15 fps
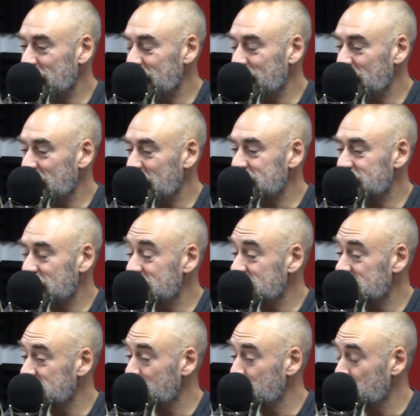In the late
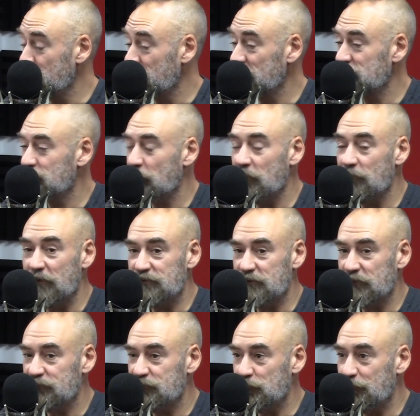80s, Liverpool within 12 months
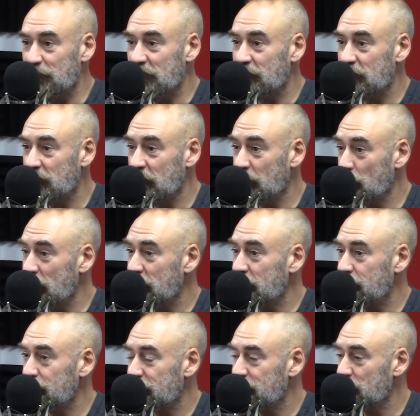have 2 big
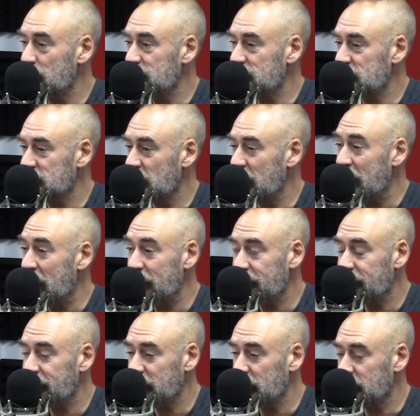win performances at
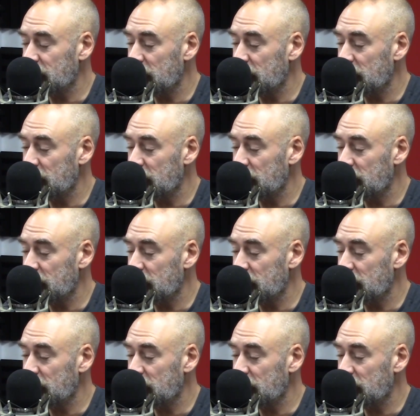Anfield.